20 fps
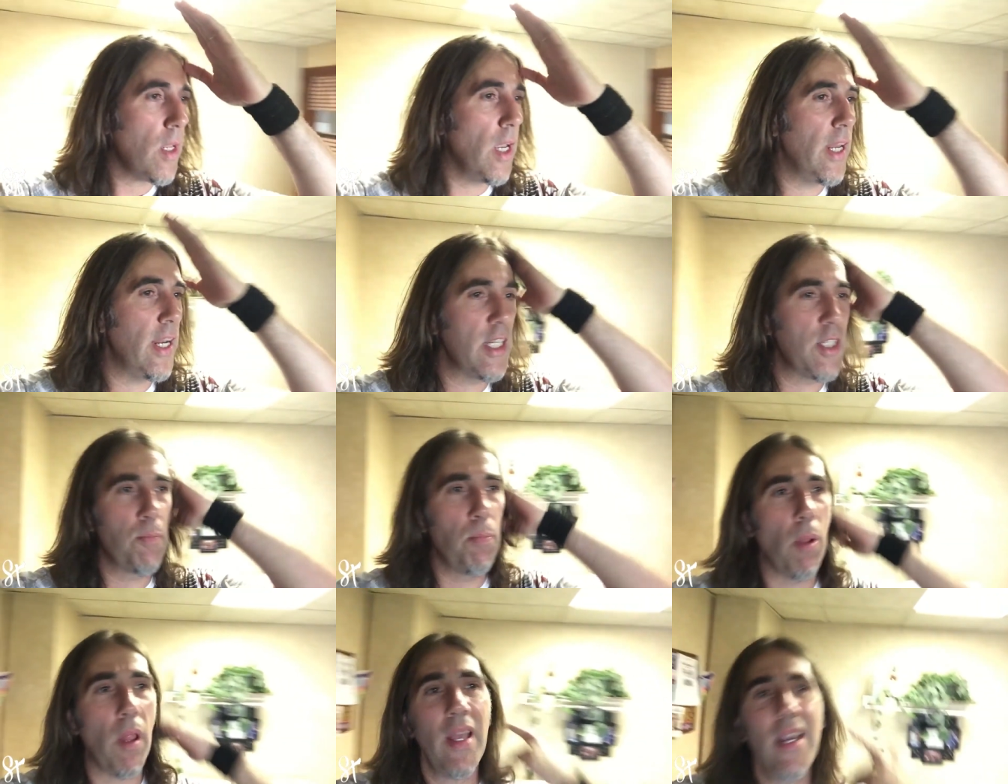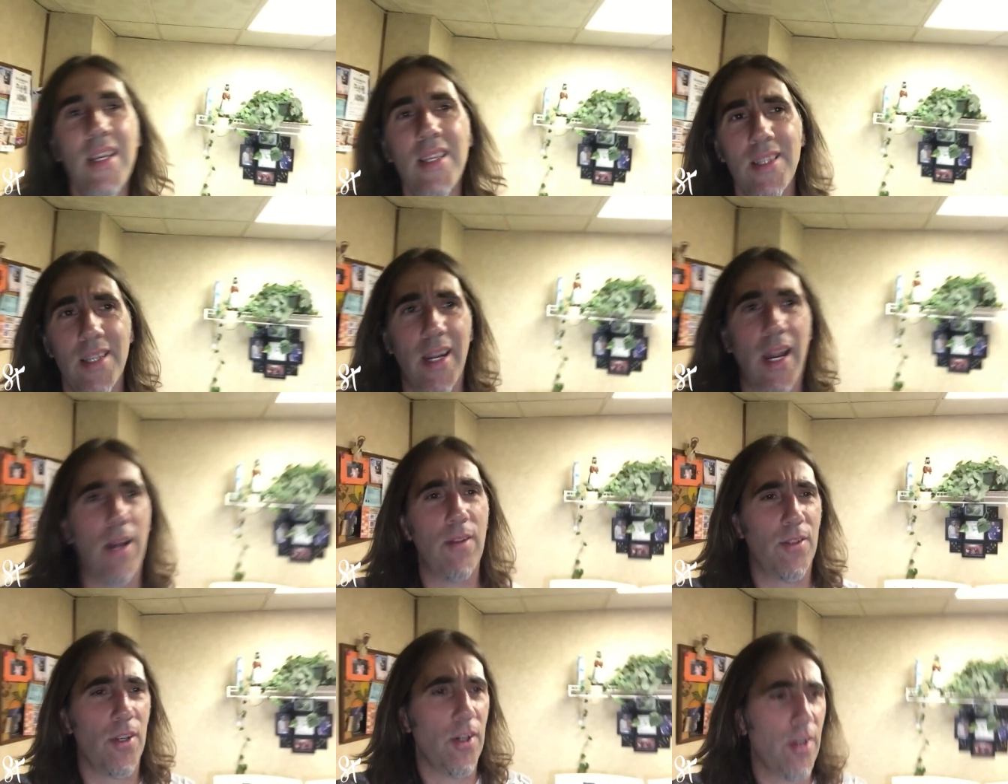It is blazing
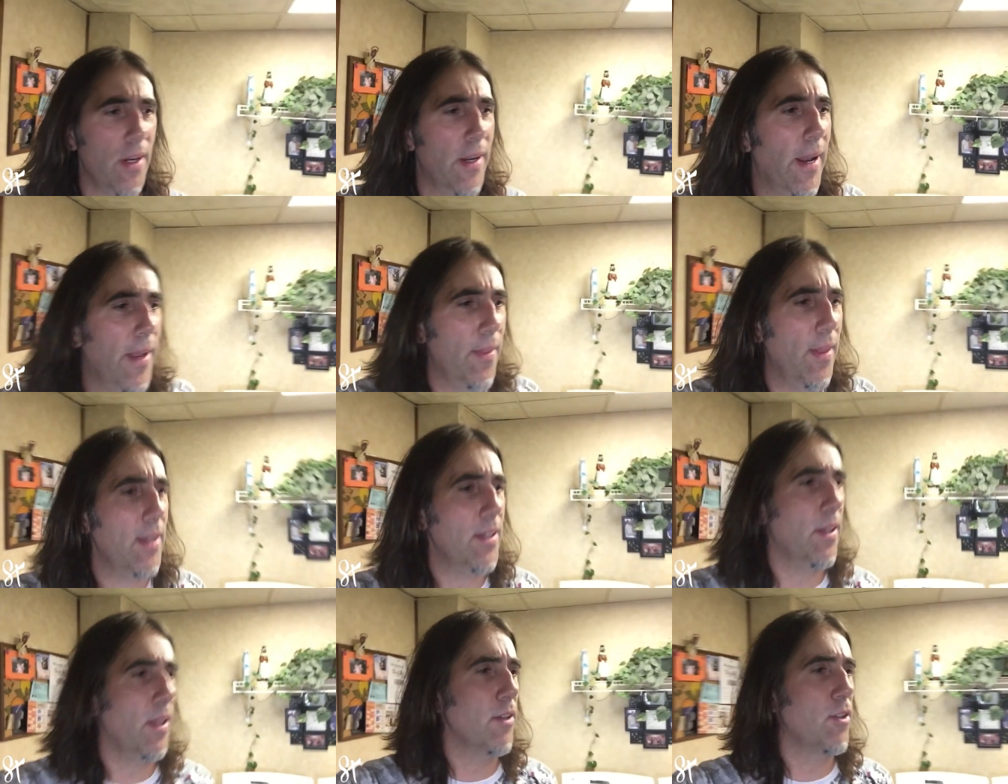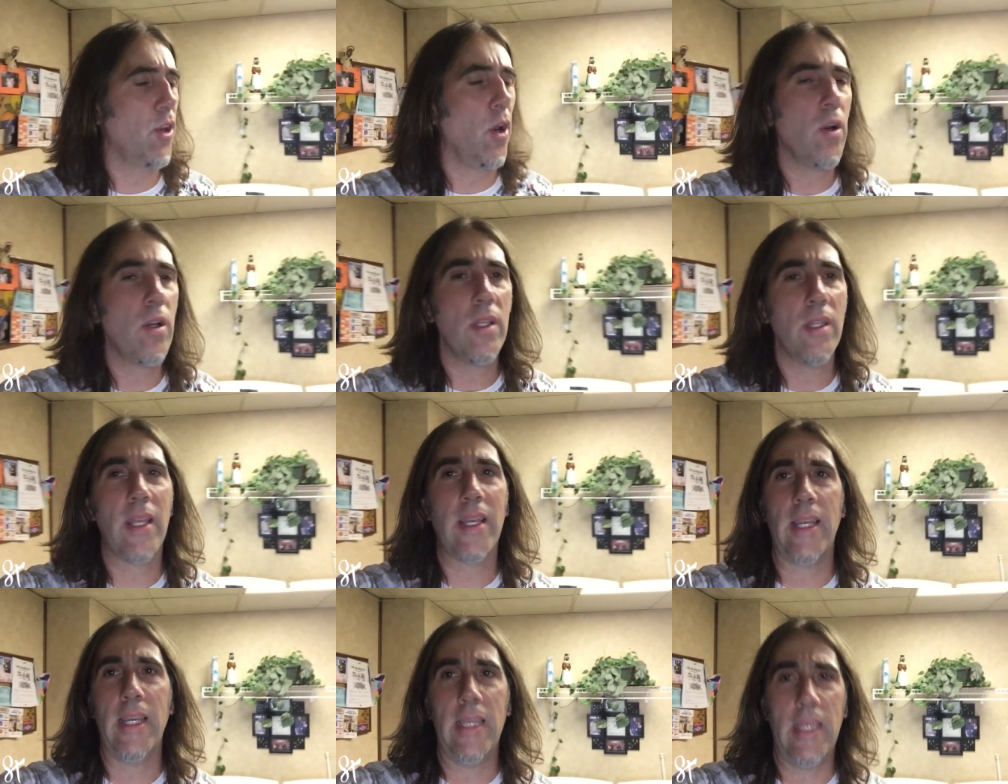out there today. They, are
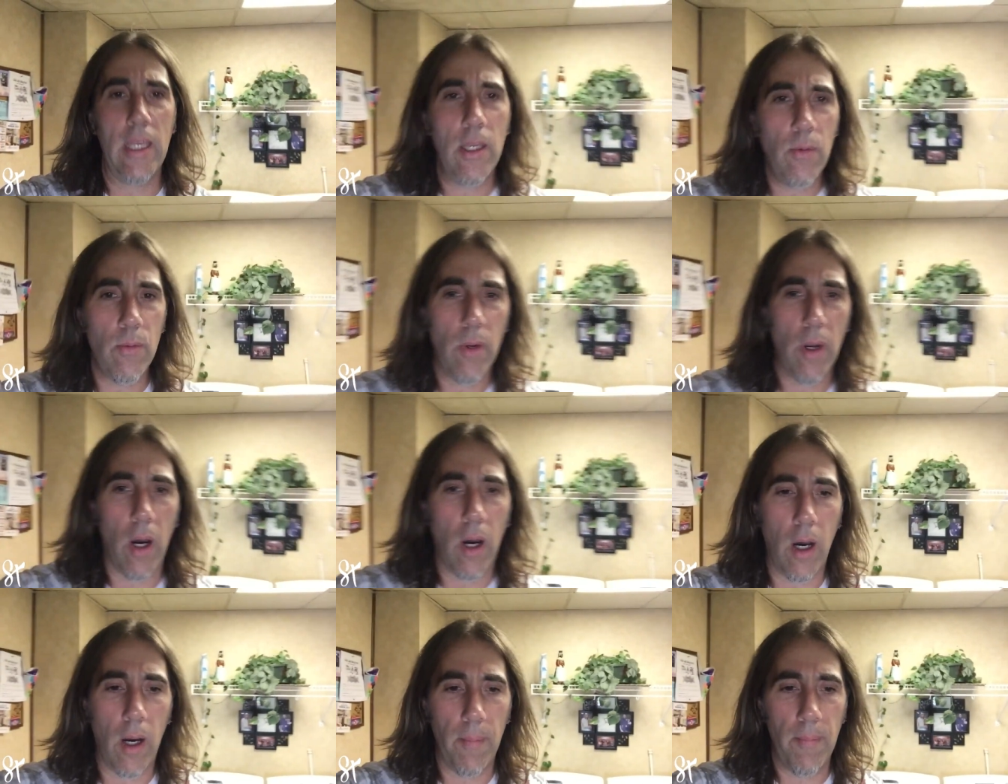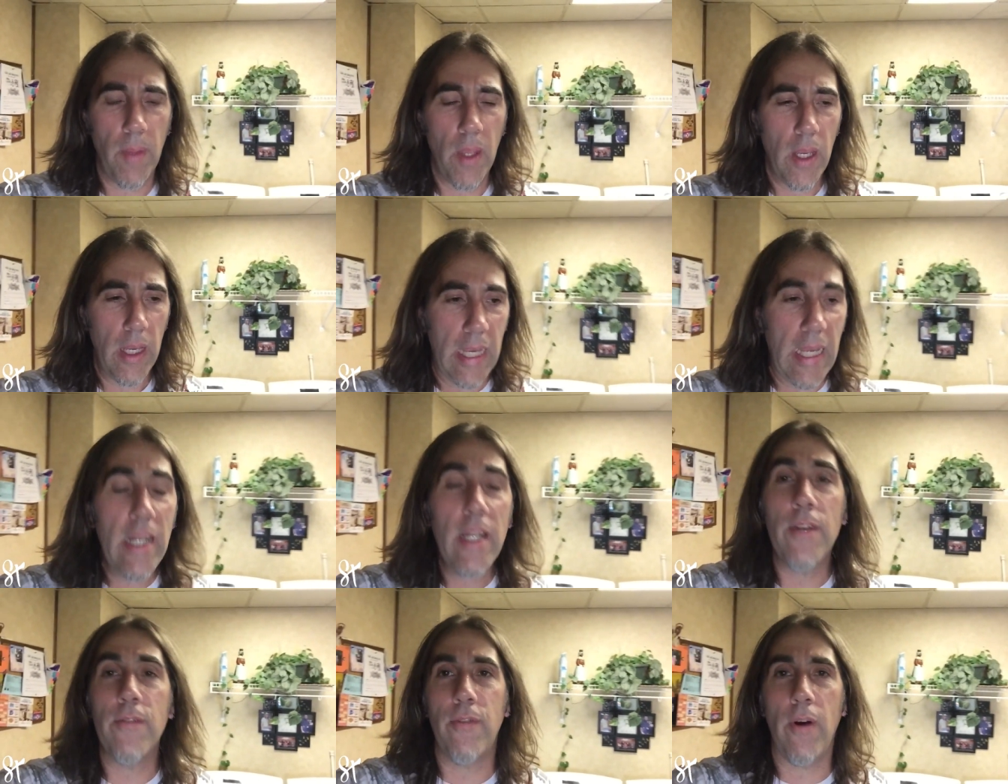talking like a heat uh,
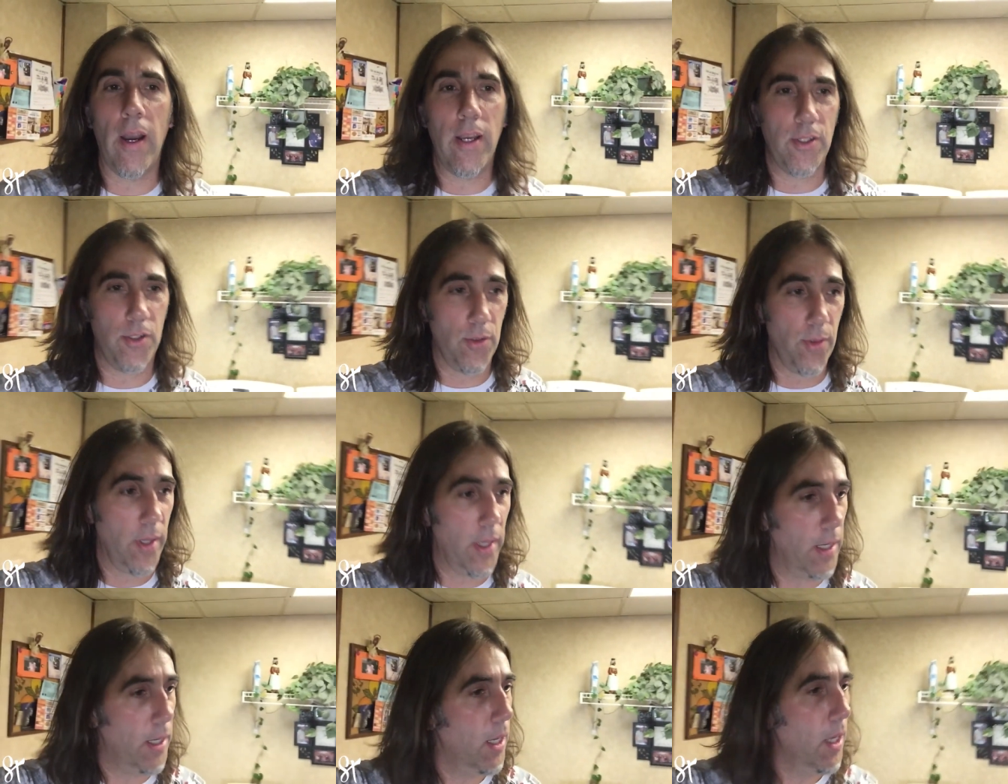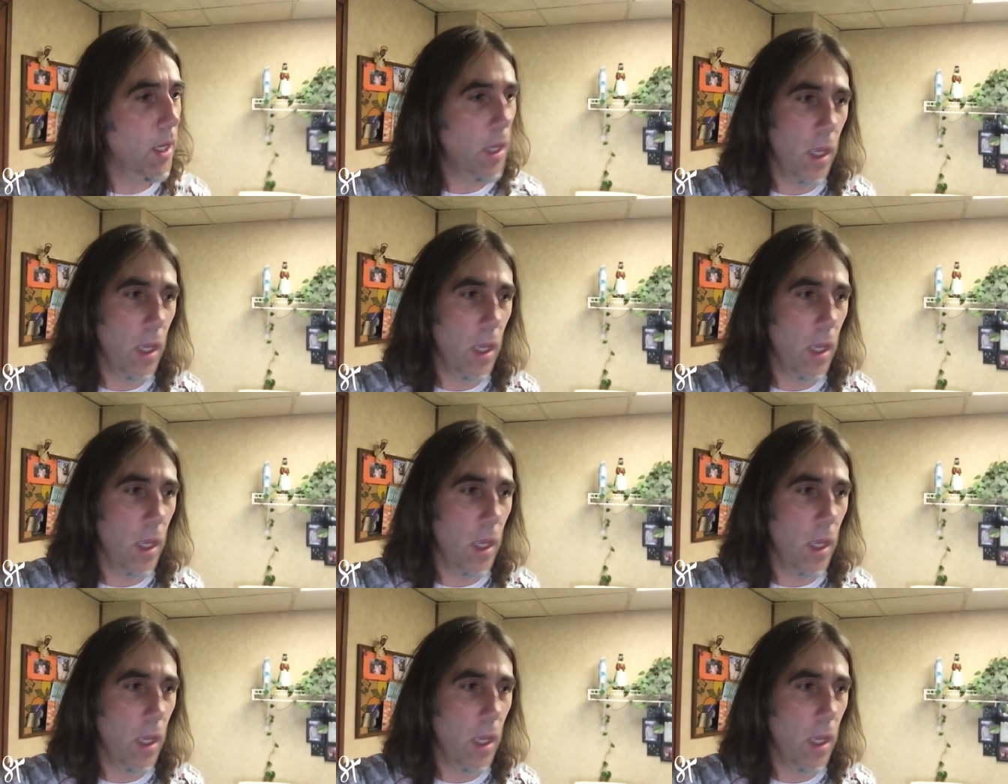heat advisory.